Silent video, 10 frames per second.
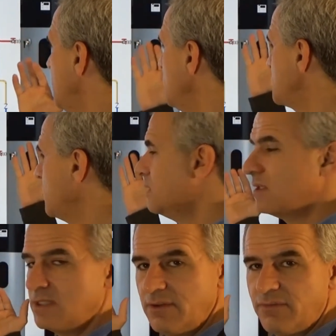It's going to
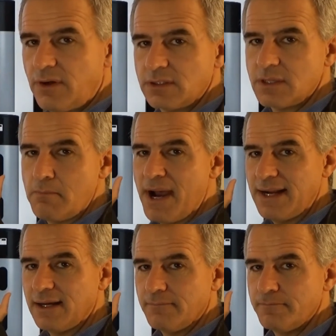default to
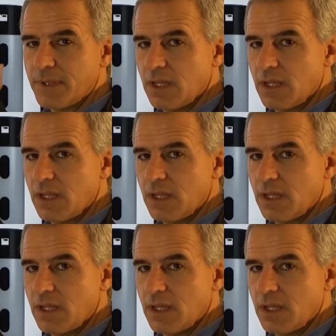backup.